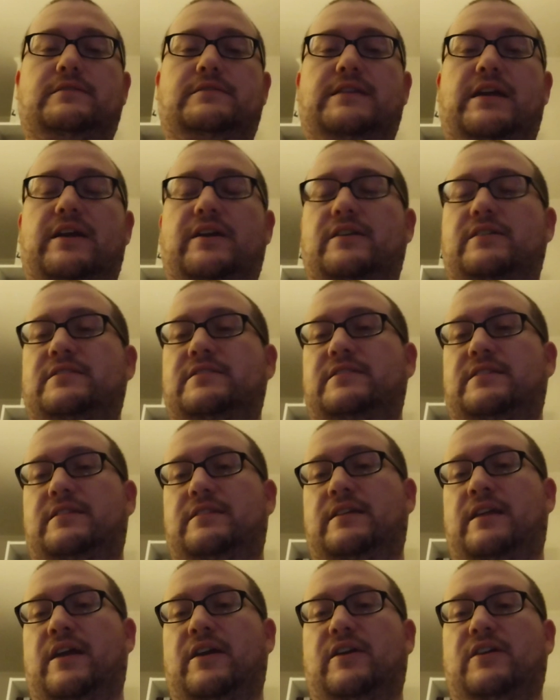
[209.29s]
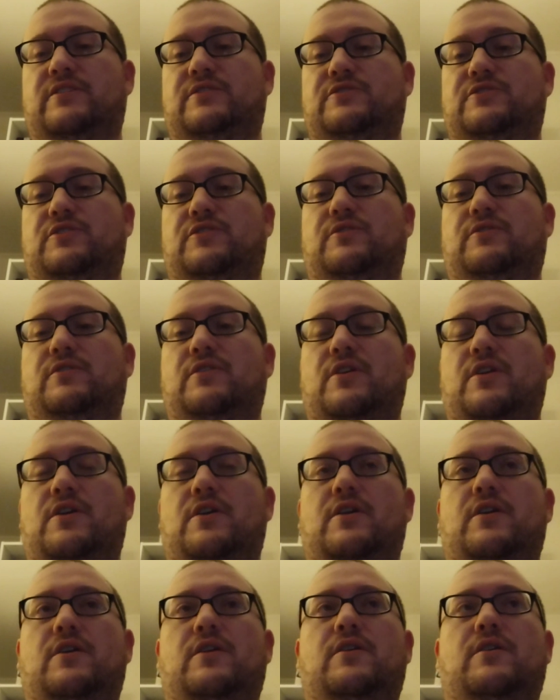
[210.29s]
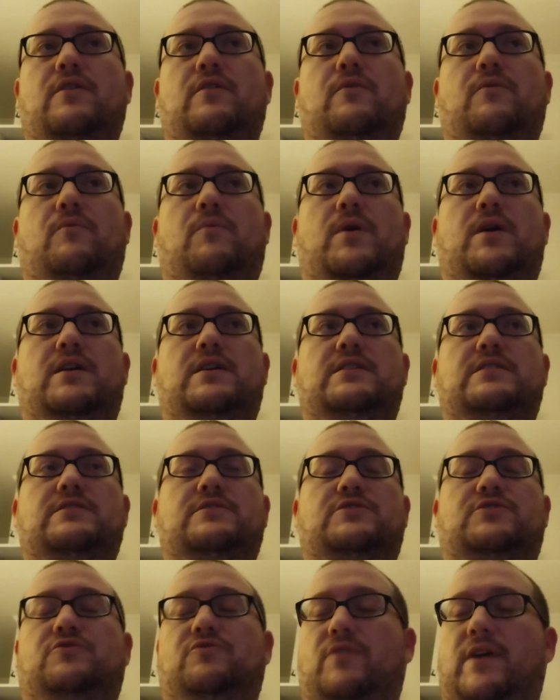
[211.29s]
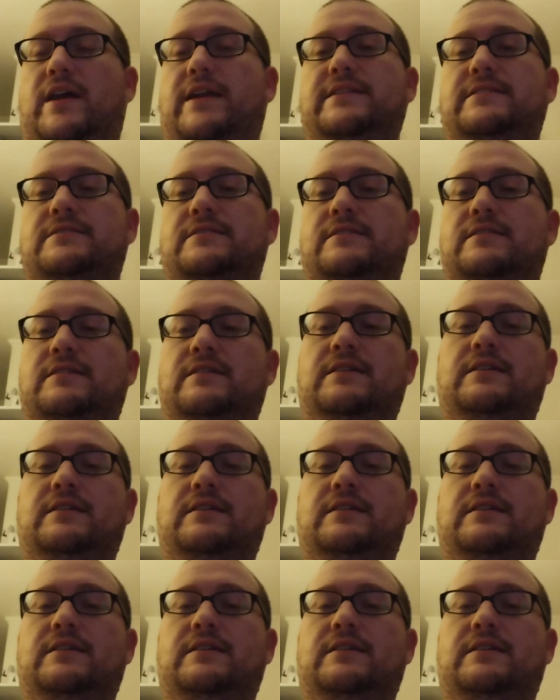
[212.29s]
Derek's character was great,